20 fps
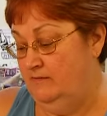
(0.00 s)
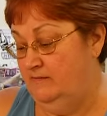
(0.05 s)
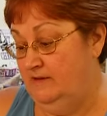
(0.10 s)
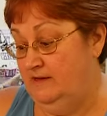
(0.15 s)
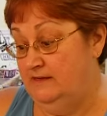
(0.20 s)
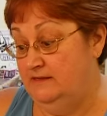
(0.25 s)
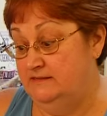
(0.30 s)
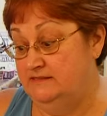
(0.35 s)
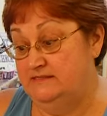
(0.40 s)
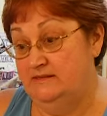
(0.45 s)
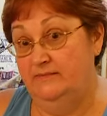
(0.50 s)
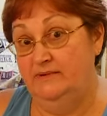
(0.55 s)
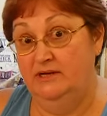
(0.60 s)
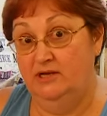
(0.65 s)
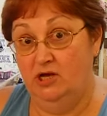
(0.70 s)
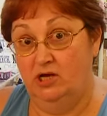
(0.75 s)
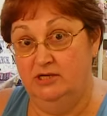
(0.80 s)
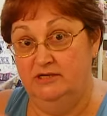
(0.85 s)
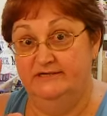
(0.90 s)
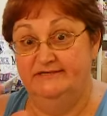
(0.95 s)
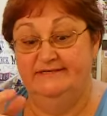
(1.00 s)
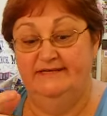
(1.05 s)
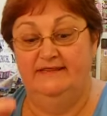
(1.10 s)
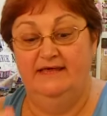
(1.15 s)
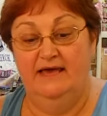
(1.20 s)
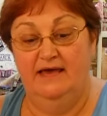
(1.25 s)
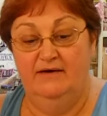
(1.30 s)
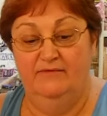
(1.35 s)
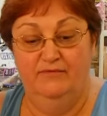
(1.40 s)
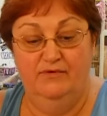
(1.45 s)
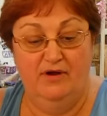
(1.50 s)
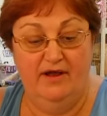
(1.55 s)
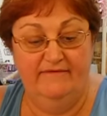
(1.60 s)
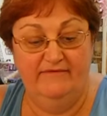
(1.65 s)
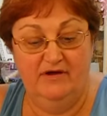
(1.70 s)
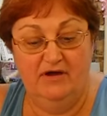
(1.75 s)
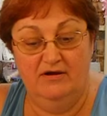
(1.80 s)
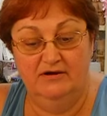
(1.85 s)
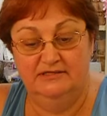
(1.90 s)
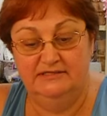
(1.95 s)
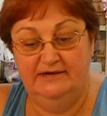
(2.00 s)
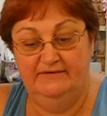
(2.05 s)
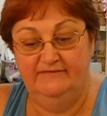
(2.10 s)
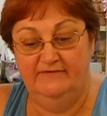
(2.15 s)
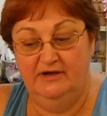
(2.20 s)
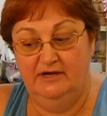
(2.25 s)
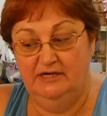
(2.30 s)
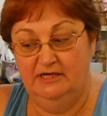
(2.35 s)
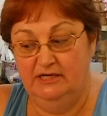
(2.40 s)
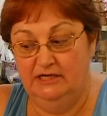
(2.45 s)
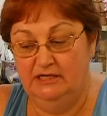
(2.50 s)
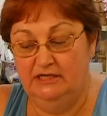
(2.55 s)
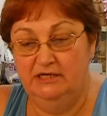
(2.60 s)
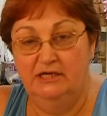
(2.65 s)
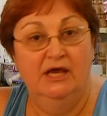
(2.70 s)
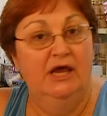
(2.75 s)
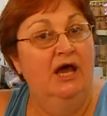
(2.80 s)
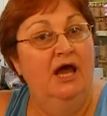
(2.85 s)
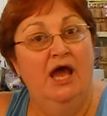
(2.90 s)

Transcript: because somebody on here said they have, were having a hard time finding it.